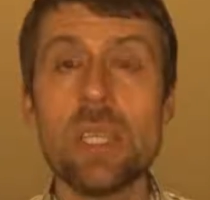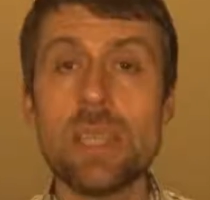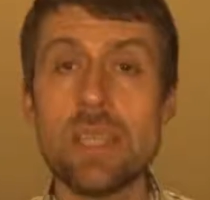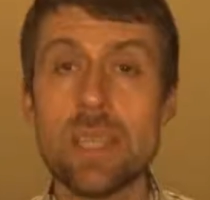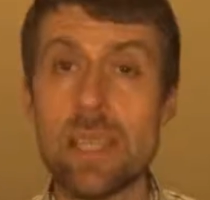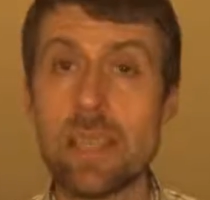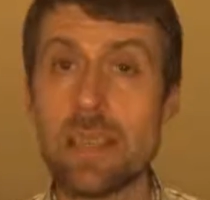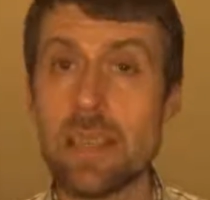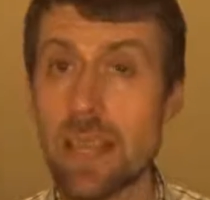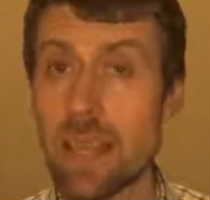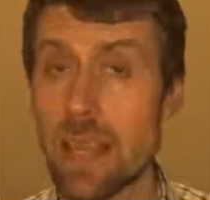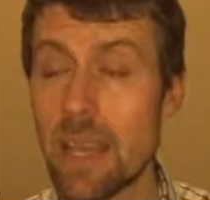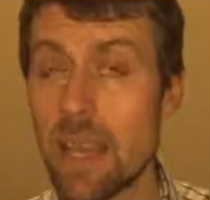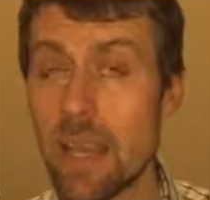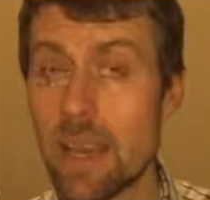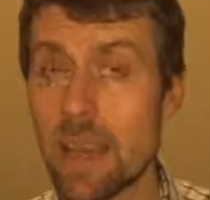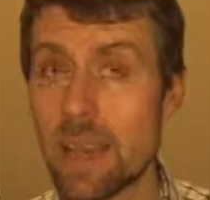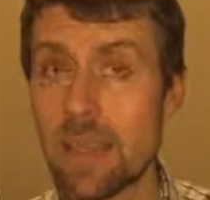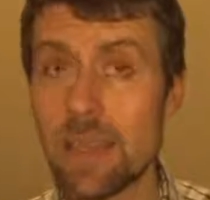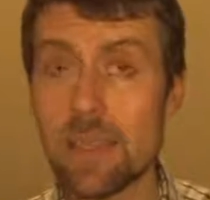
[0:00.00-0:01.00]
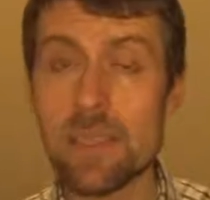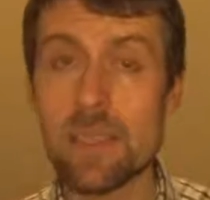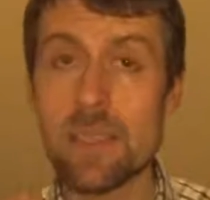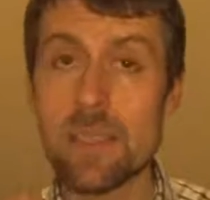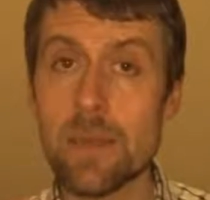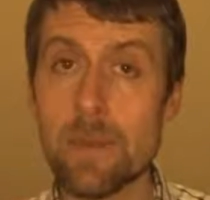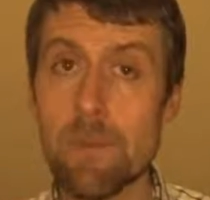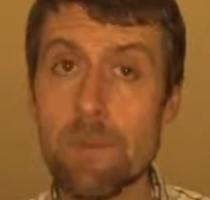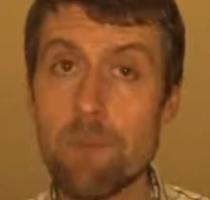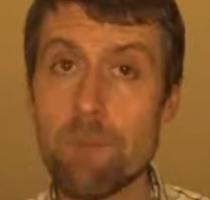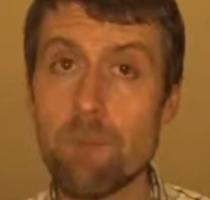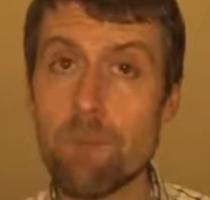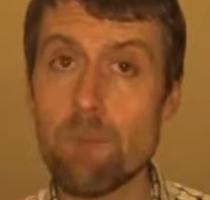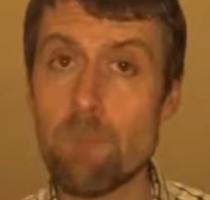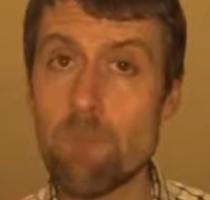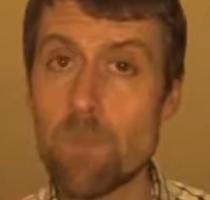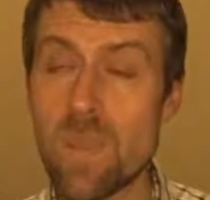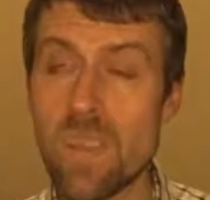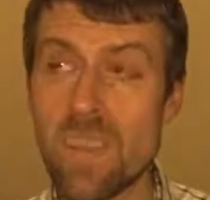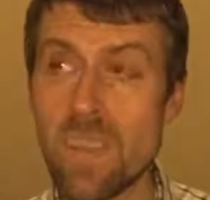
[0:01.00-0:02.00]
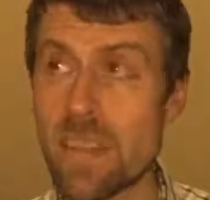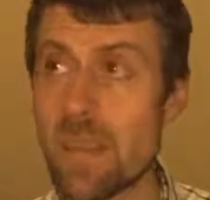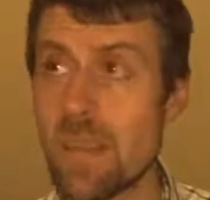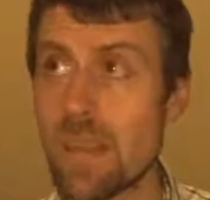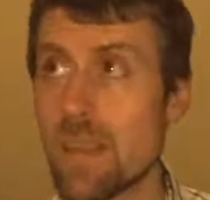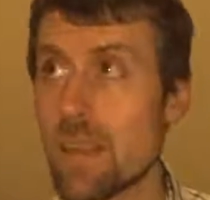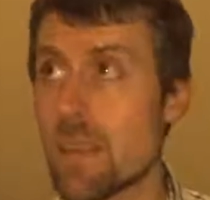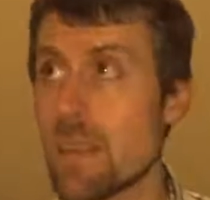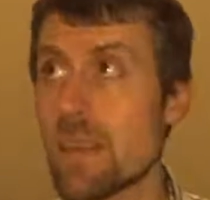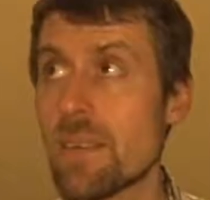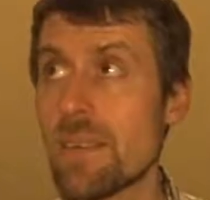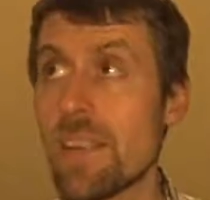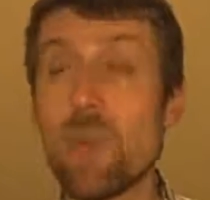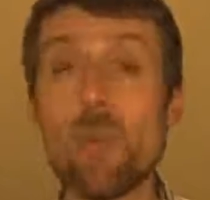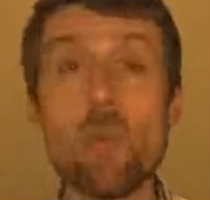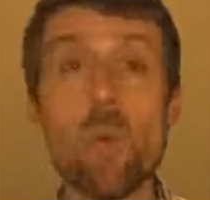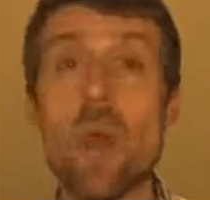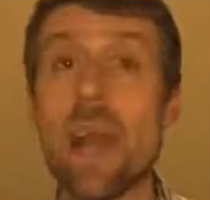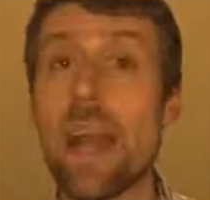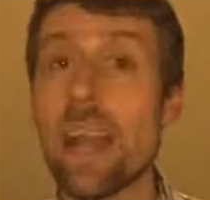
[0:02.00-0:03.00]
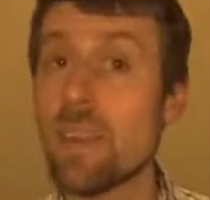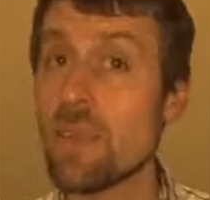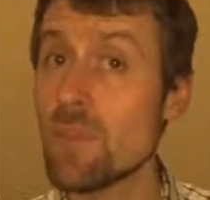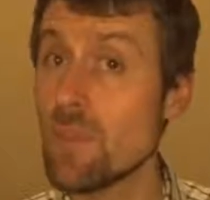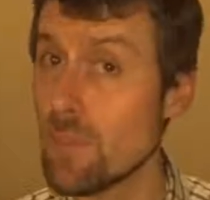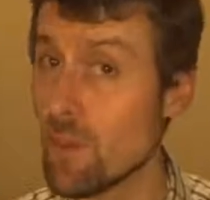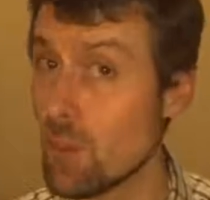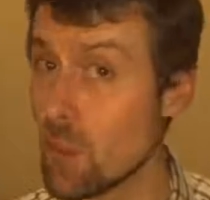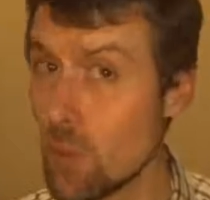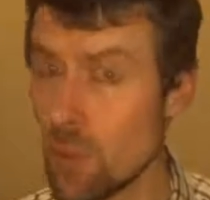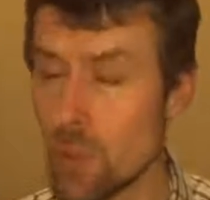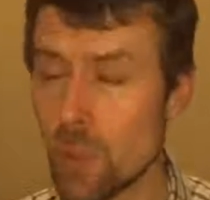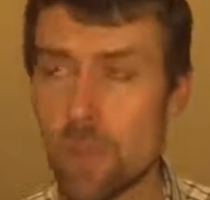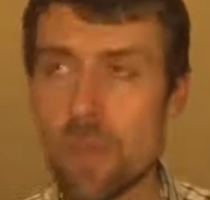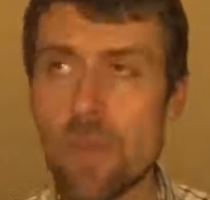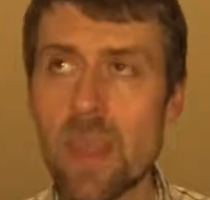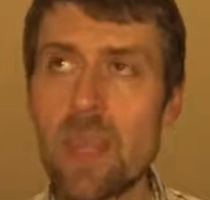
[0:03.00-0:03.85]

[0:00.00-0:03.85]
that they are required for you.